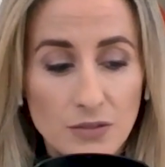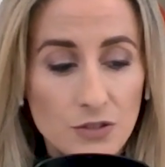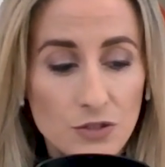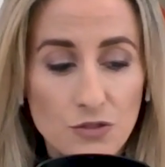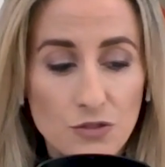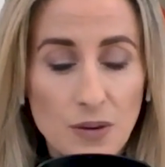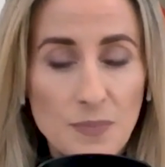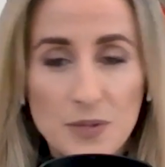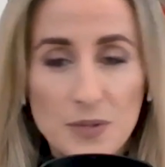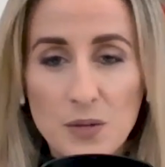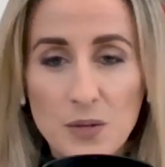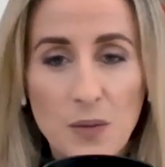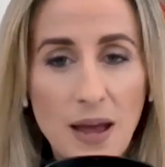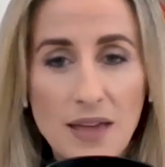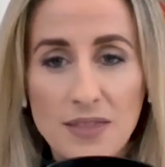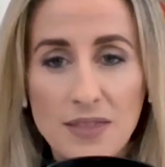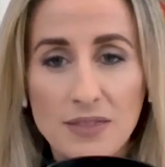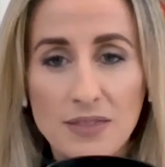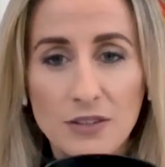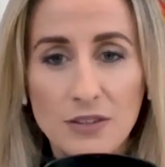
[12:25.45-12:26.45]
strips
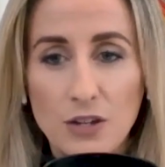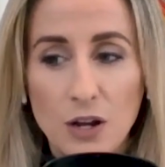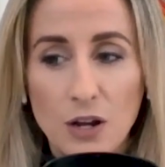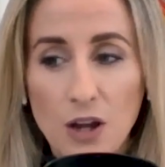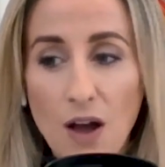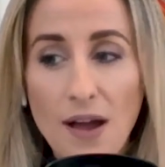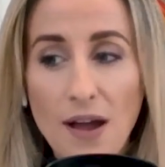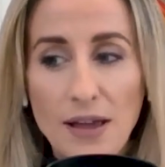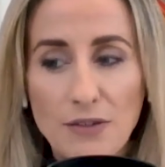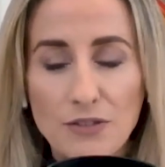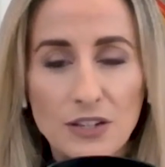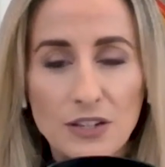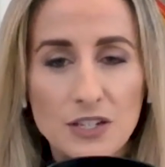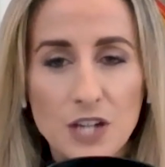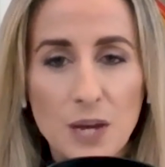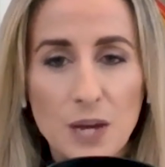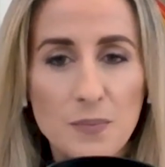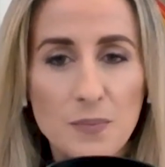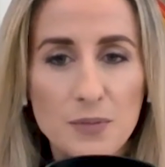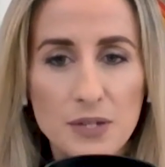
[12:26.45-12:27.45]
away your life
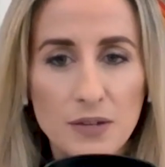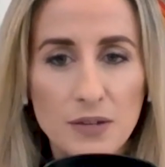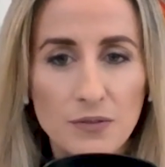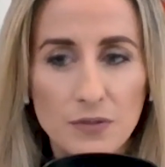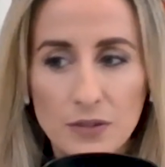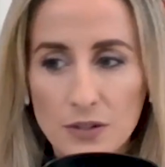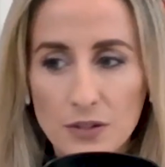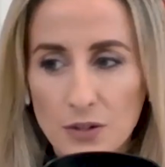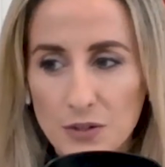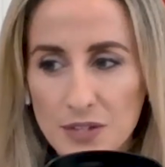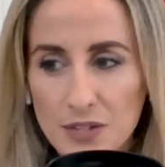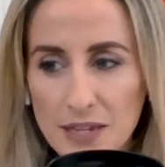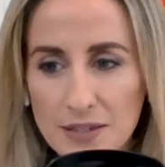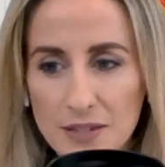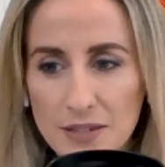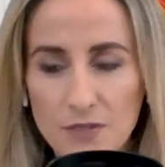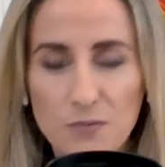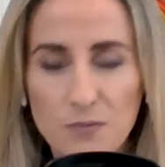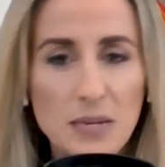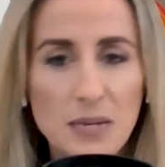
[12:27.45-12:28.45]
in terms of your
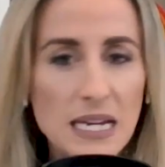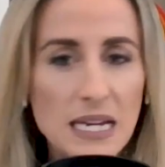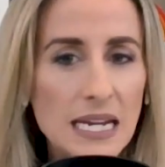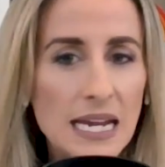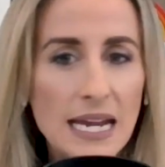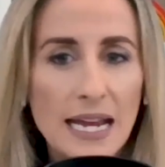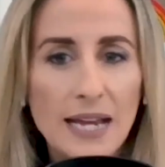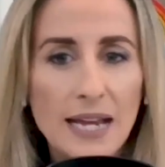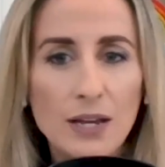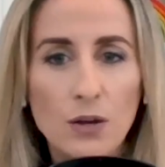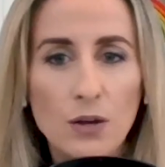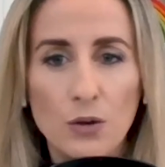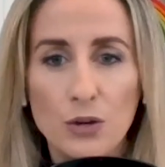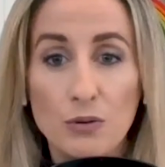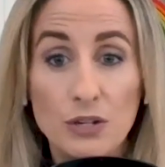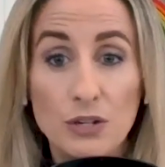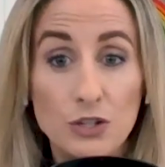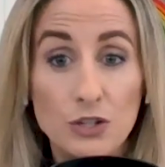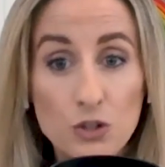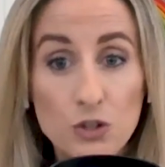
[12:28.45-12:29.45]
sense of meaning or
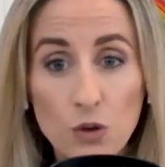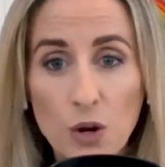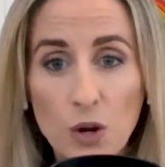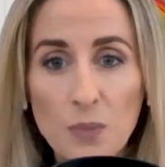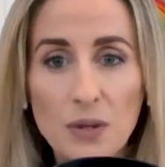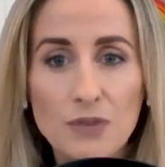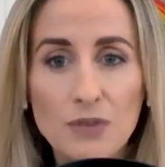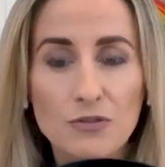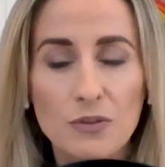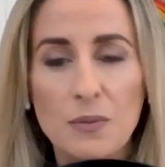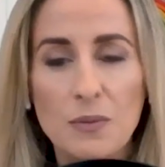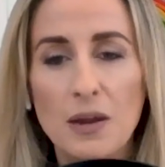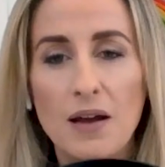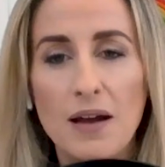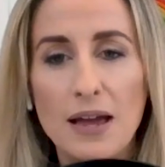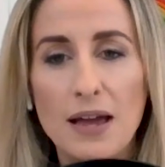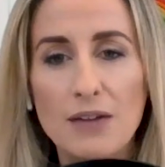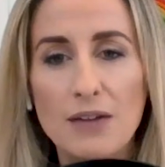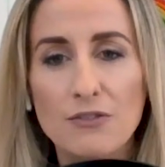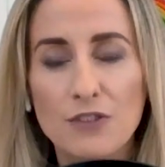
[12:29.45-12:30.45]
your enjoyment from
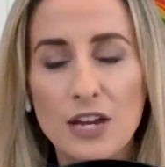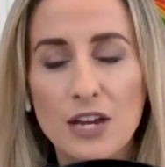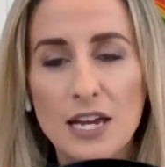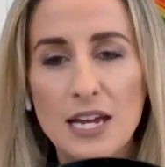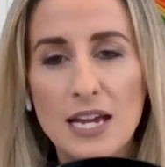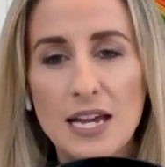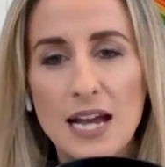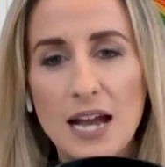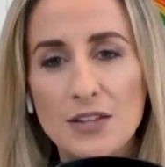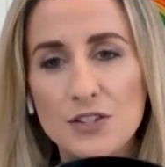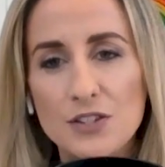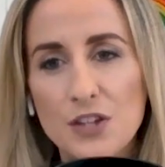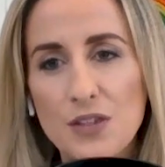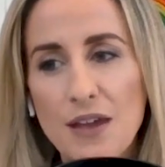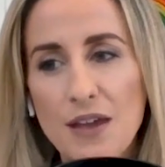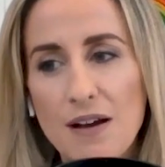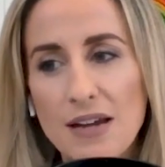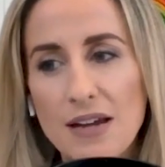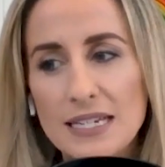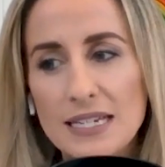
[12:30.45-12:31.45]
life. And
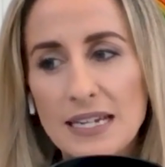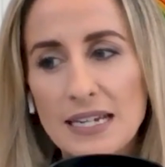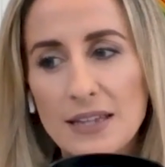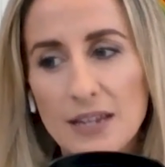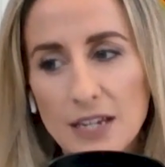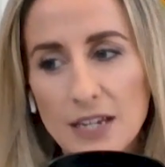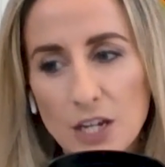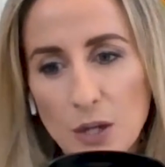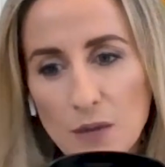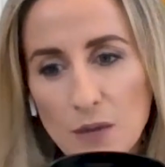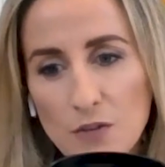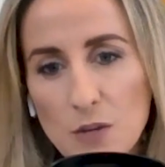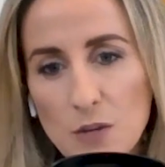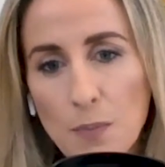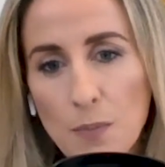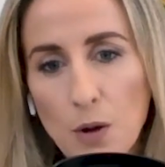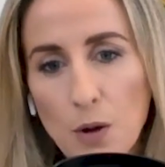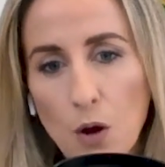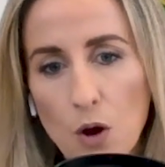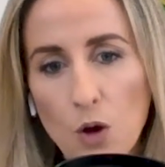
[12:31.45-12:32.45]
so that idea that, you know, if you
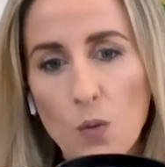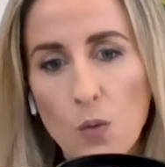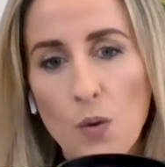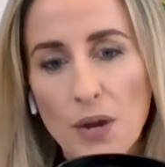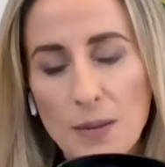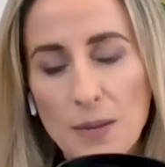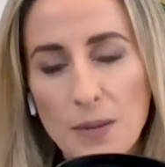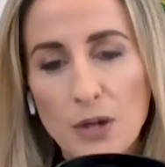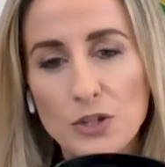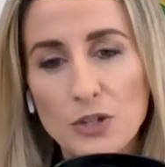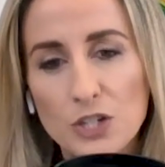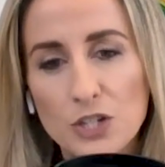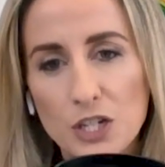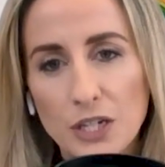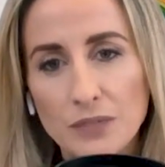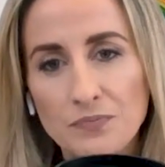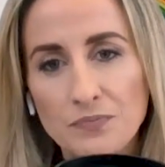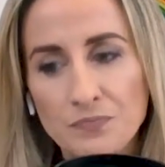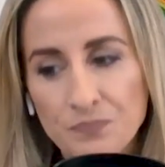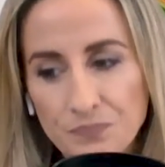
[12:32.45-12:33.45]
block one
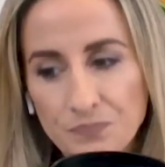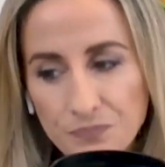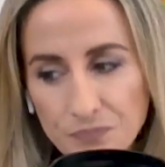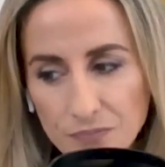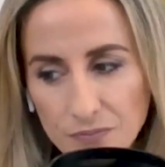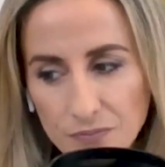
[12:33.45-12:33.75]
emotion,